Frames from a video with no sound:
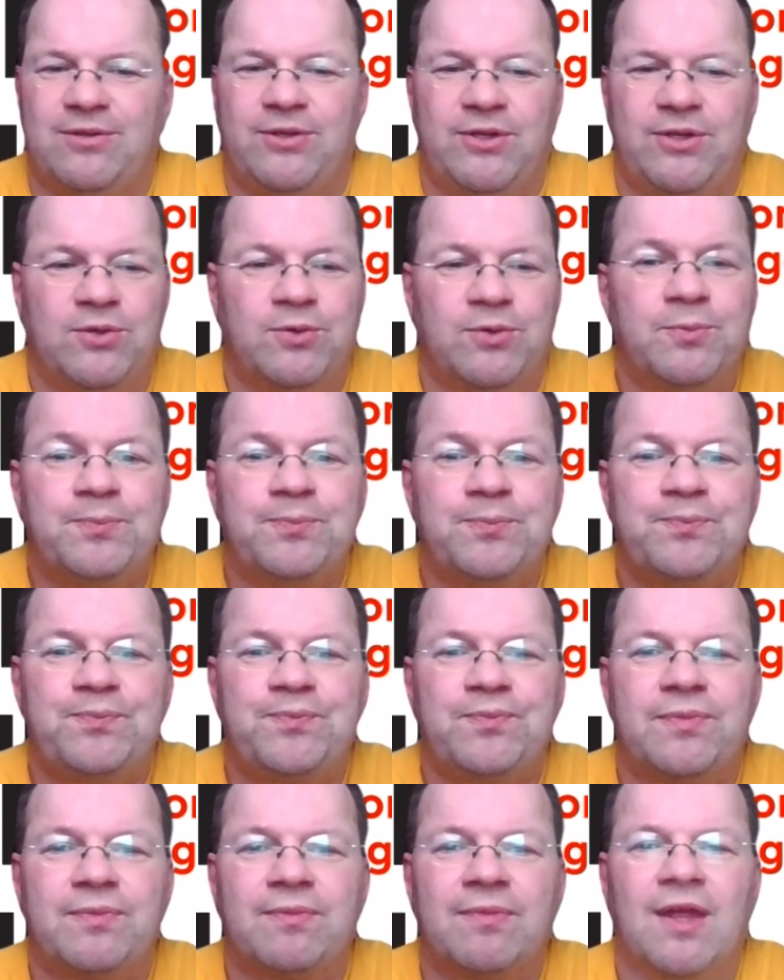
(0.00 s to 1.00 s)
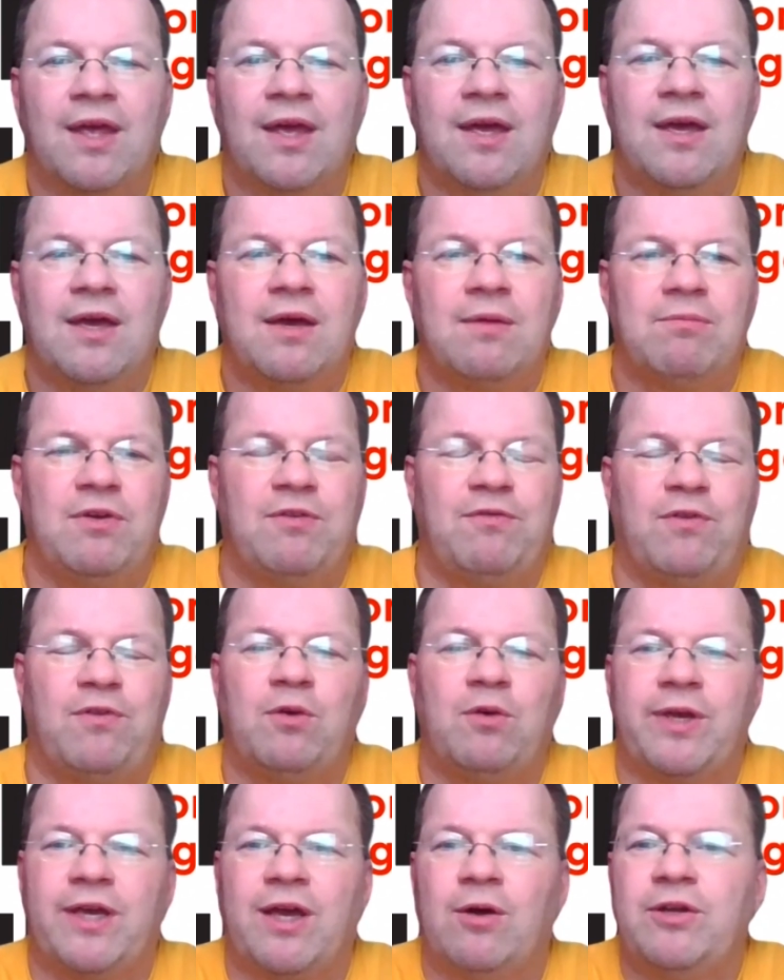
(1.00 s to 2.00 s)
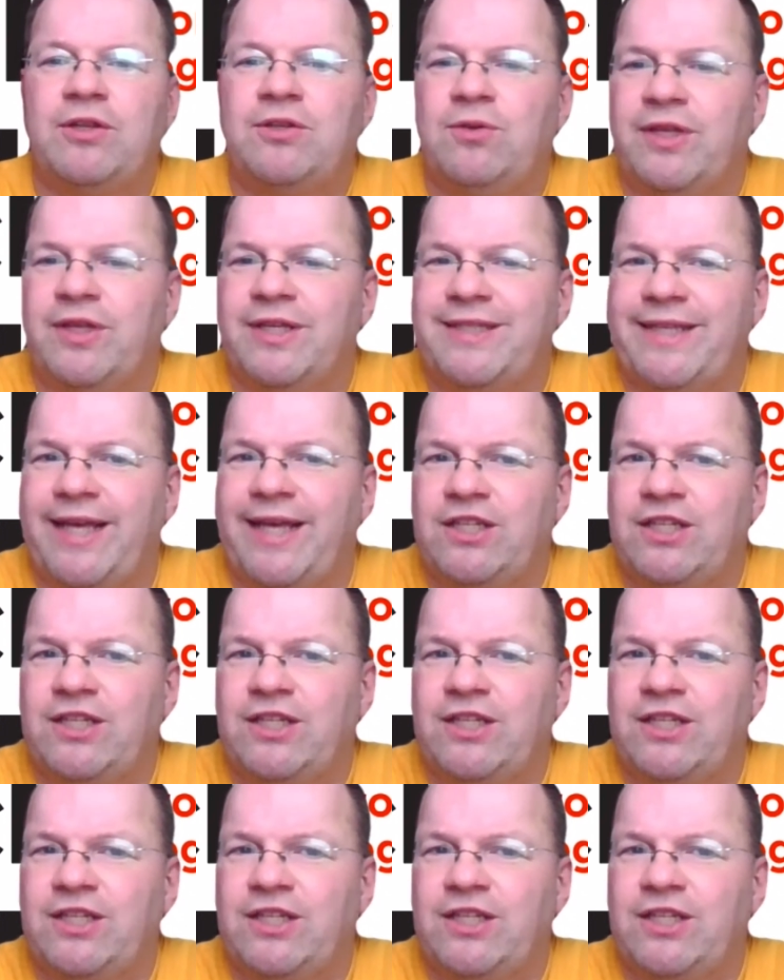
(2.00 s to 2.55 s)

to you. Before we go into the